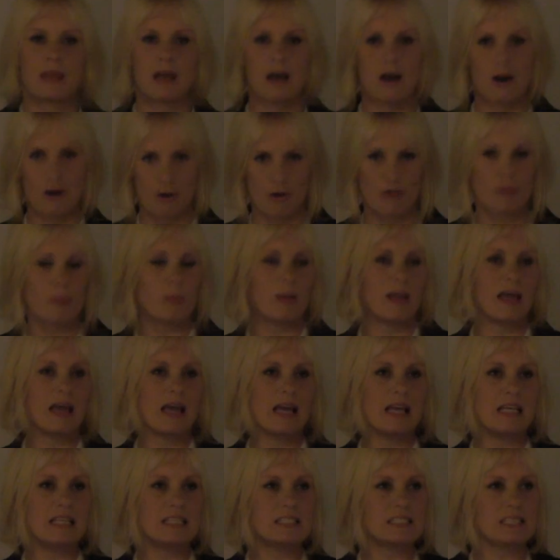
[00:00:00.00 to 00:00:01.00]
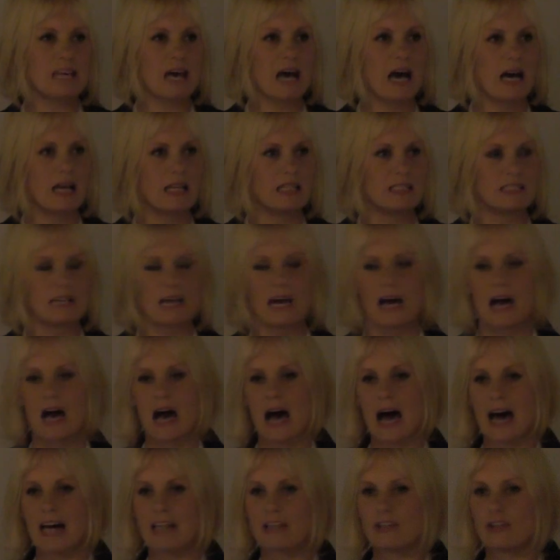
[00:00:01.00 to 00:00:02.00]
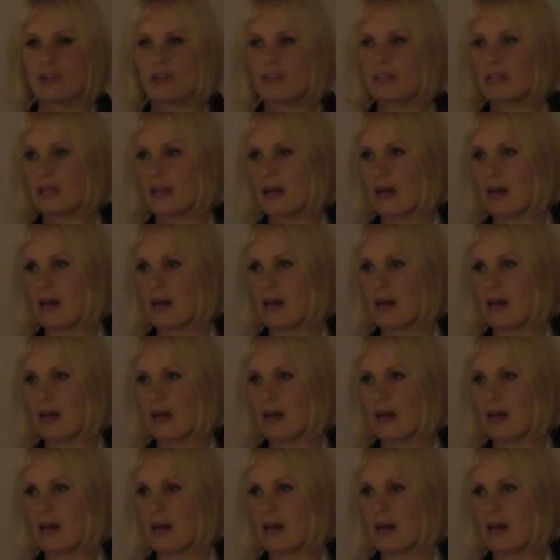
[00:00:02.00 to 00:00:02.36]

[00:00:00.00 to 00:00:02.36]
on place and handled